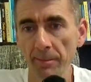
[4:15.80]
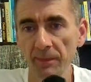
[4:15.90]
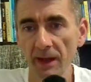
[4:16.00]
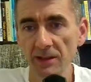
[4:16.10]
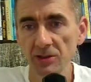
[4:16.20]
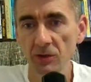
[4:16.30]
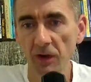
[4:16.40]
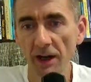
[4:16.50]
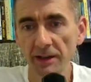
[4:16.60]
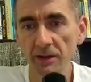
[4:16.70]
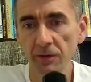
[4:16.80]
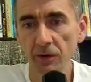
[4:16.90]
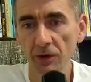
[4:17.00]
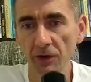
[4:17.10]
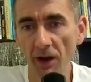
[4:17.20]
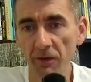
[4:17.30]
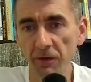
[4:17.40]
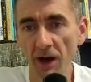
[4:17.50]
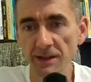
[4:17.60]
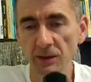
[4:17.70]
Actually fighting for the
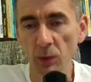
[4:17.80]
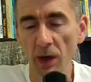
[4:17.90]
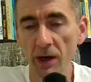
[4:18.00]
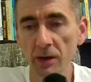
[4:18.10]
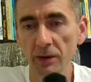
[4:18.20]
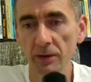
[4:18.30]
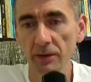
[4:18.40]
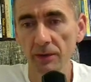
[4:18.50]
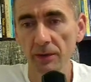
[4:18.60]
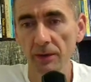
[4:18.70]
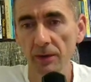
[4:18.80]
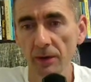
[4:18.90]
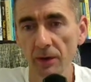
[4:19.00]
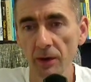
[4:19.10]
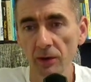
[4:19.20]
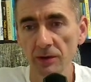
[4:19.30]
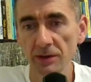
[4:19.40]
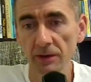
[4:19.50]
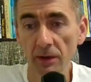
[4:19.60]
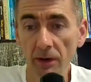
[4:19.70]
f5 square, because
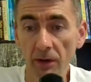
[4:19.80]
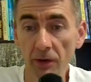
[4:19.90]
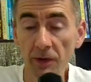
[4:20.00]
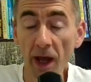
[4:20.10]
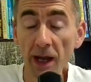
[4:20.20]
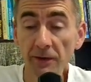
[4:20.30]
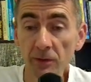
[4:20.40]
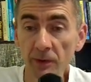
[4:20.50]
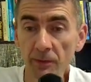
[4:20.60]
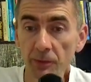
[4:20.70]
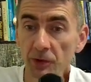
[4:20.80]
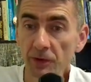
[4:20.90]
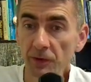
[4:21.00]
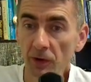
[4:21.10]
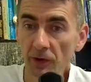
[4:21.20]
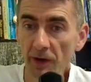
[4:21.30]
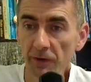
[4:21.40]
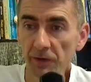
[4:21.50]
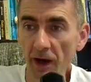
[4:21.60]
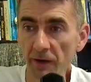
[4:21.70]
a knight would be beautiful on
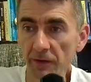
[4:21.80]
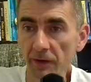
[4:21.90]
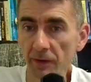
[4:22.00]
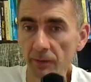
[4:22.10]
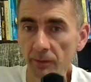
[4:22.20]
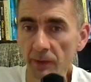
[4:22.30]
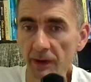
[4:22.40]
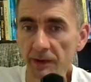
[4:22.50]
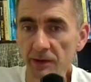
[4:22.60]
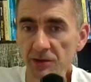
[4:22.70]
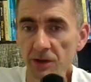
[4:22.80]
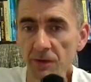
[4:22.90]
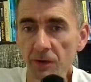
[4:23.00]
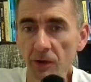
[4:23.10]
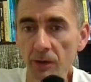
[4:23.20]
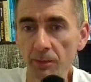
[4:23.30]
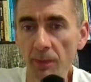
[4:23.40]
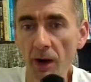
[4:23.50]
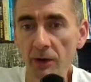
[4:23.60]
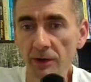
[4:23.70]
f5, but g4
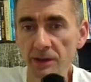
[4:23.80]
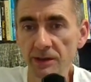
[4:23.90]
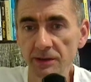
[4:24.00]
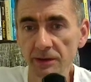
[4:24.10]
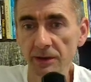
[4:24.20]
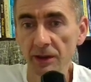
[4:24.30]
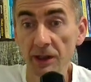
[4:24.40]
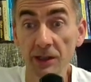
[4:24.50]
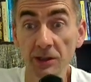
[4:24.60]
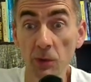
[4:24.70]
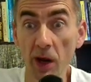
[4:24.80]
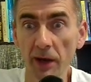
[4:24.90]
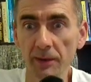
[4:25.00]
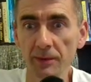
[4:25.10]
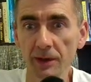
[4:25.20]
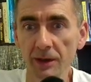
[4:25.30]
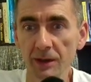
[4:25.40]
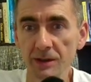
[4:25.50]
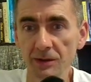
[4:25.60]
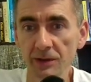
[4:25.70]
pawn is in the way,
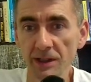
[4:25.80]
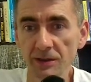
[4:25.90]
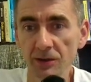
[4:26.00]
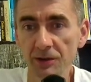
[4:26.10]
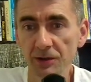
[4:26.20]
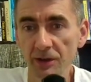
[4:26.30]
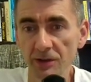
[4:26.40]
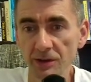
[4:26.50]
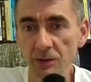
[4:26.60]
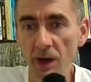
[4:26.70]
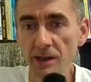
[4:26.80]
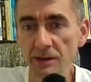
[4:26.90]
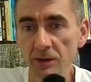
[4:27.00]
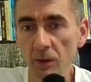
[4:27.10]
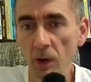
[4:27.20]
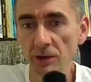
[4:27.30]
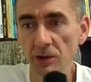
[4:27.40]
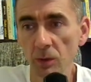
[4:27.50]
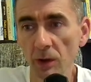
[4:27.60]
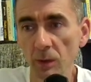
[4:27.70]
so that's controlling the square. So actually
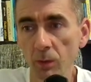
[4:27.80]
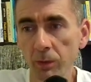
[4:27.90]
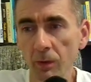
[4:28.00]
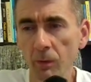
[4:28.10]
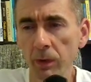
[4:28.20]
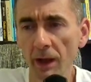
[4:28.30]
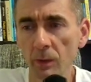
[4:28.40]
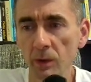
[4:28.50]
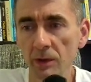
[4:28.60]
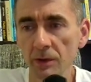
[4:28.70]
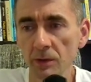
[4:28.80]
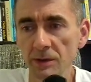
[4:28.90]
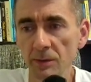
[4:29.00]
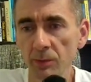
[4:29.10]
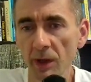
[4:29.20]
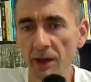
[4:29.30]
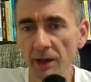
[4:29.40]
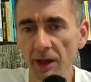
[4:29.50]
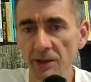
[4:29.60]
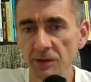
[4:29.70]
what black will do is playing
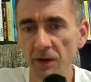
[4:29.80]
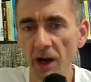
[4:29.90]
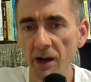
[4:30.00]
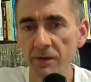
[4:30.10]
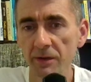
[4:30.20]
h5,